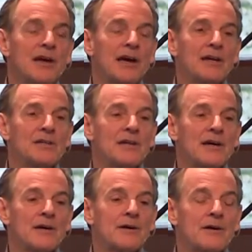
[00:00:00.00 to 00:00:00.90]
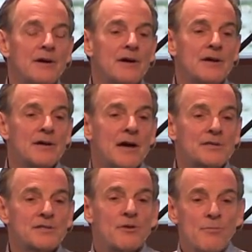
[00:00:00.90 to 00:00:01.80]
And, uh,
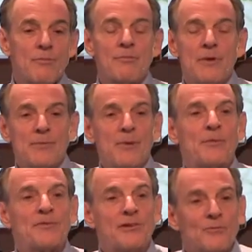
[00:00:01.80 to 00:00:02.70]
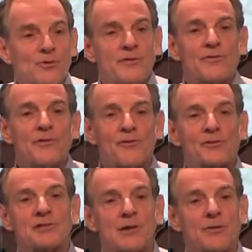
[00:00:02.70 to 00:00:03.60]
and so many people have seen a movie for the
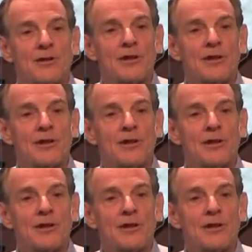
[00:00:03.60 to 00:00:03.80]
first time in